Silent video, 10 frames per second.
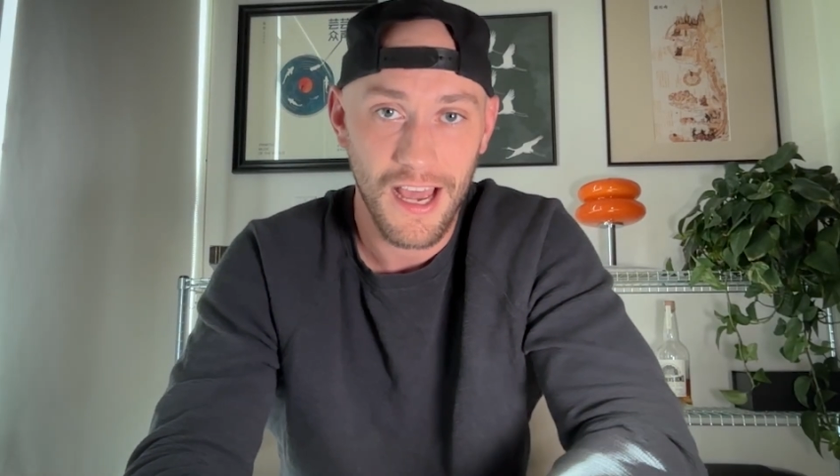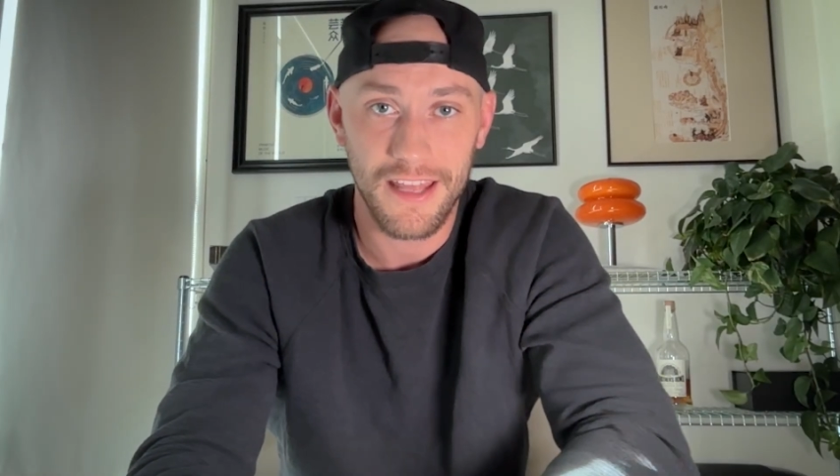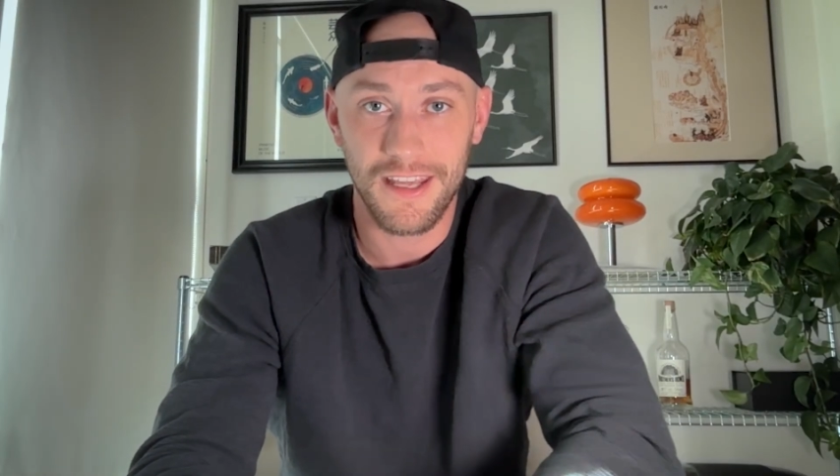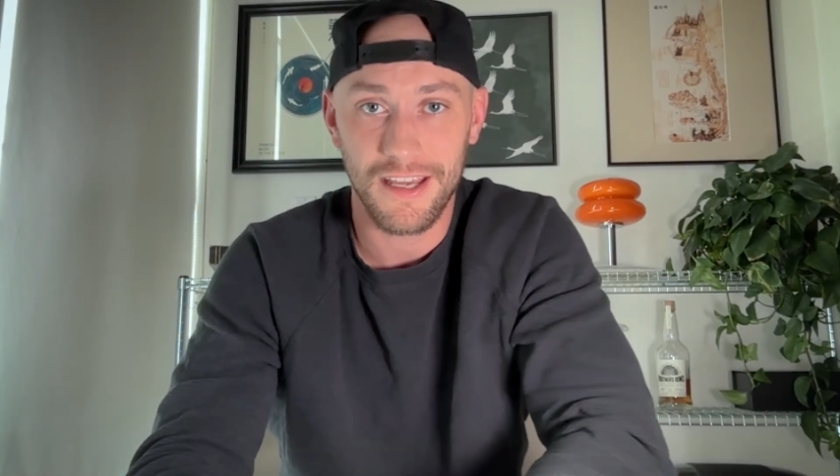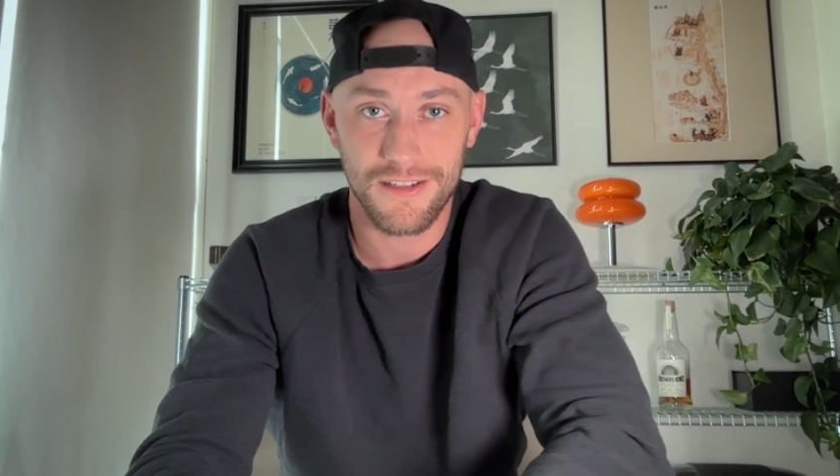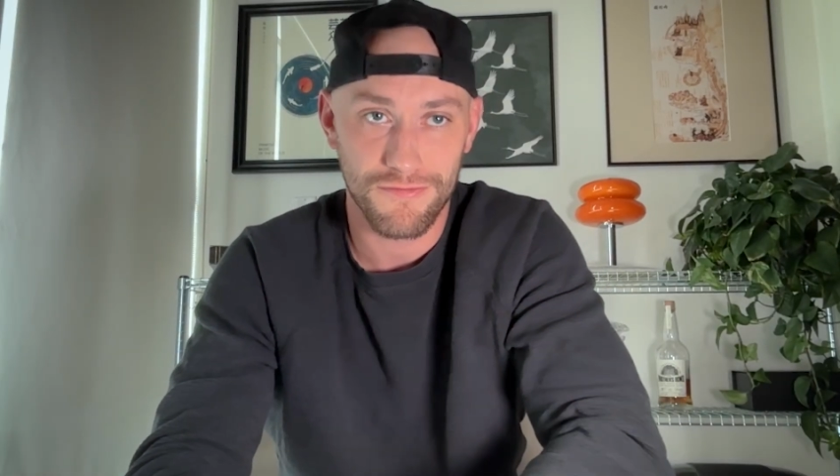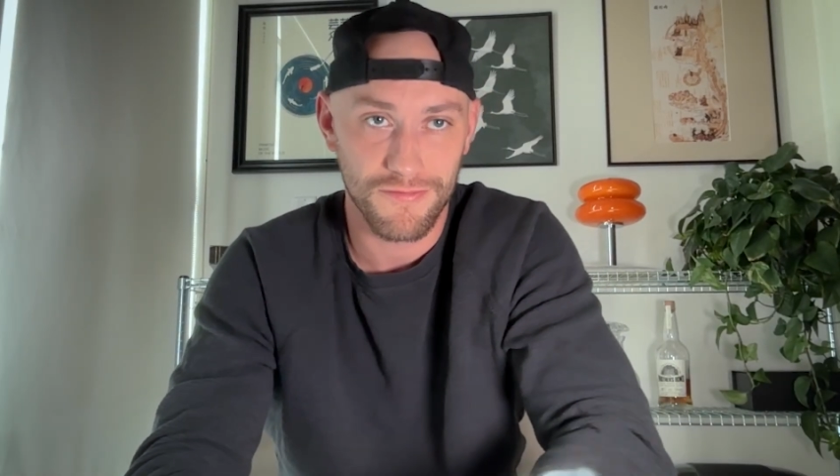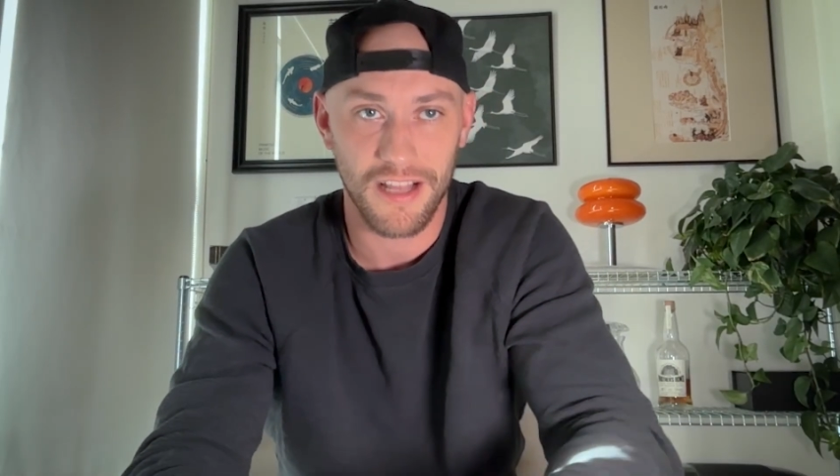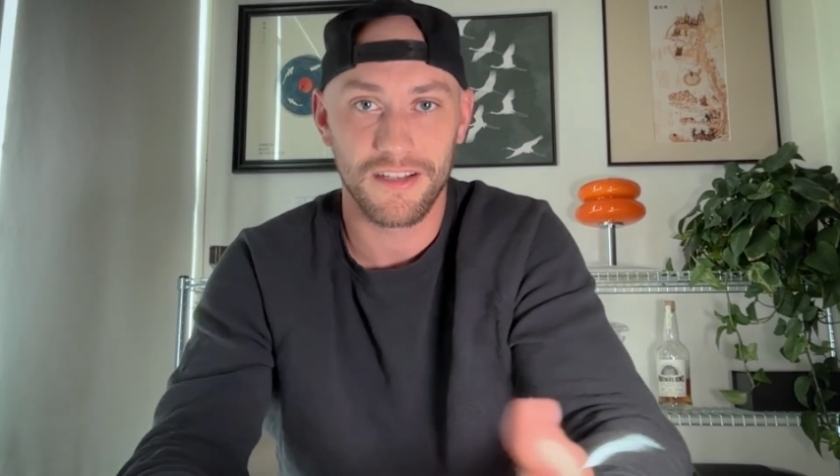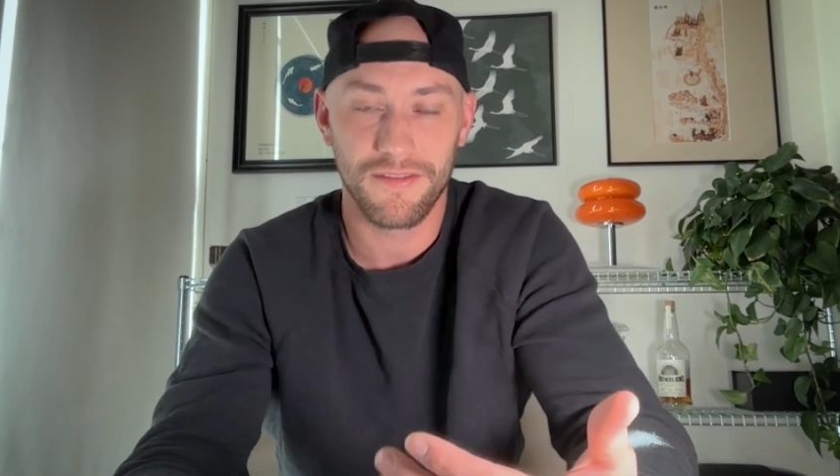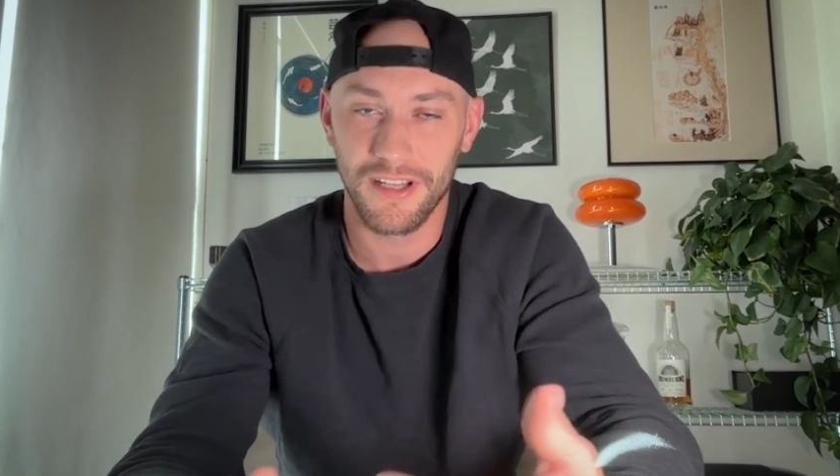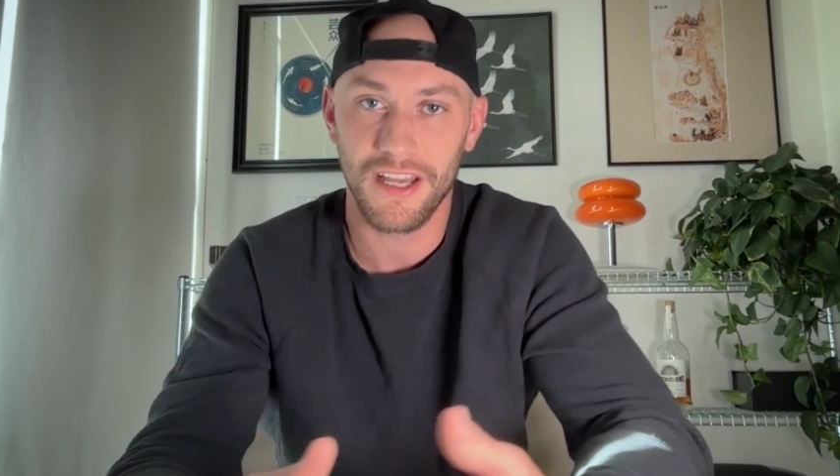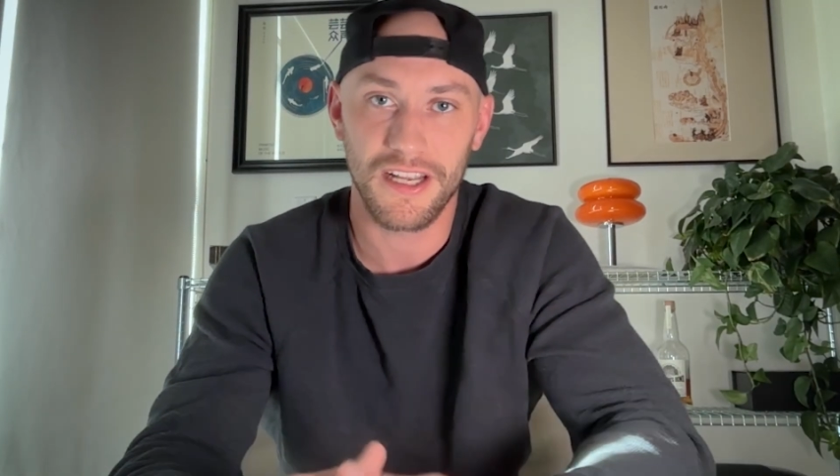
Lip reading: I think it's relatively